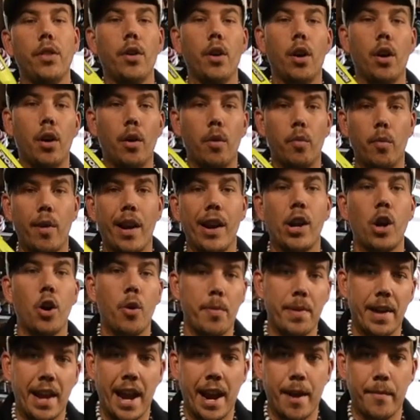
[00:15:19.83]
the
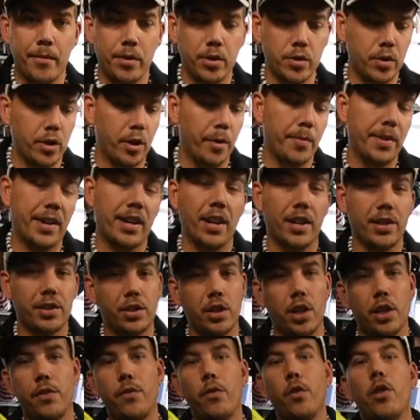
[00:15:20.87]
Ryobi hammer drill, because
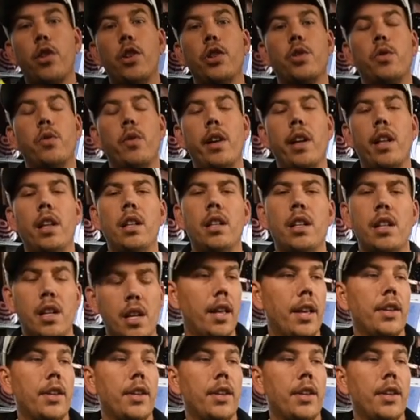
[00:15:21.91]
just for the drill,